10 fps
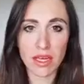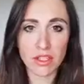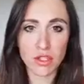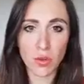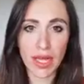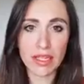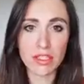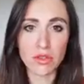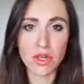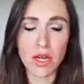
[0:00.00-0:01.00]
so
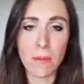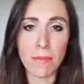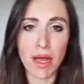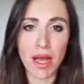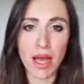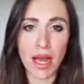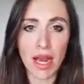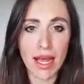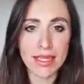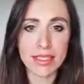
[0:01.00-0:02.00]
Instagram
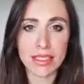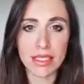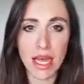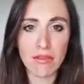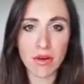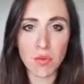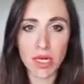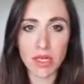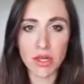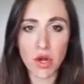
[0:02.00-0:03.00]
lets
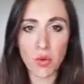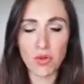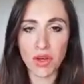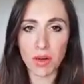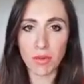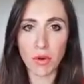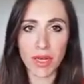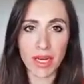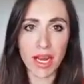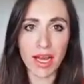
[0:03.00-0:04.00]
everyone know that I'm
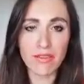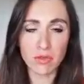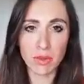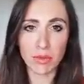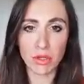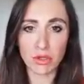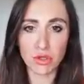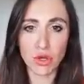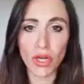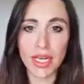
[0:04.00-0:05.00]
going live so people can
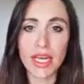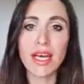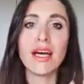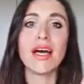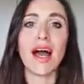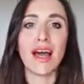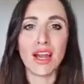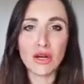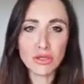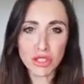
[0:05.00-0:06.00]
join.
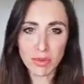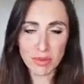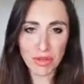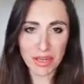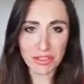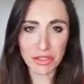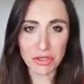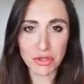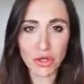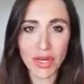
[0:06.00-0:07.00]
Hello to the people that are
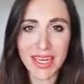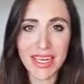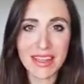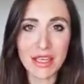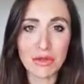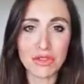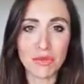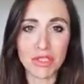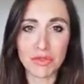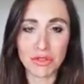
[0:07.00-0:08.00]
just joining. Thank you so
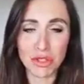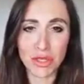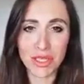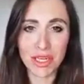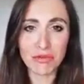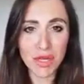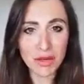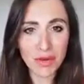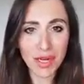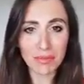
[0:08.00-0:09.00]
much for joining. I
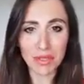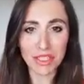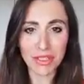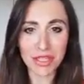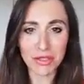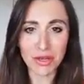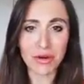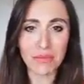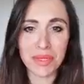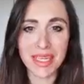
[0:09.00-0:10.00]
really appreciate your
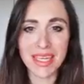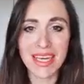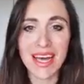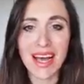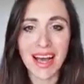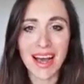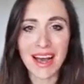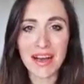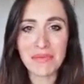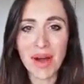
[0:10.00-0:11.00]
company.
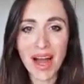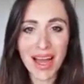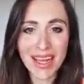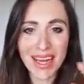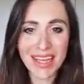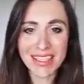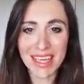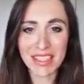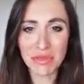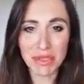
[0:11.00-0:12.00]
Hi guys,
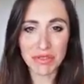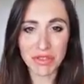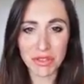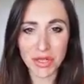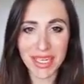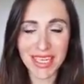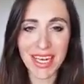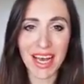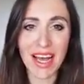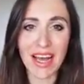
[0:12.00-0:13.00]
thanks so much for
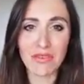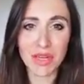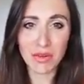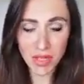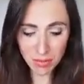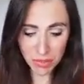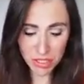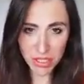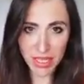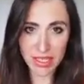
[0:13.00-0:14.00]
joining. I really
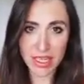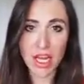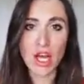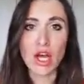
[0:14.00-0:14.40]
appreciate it.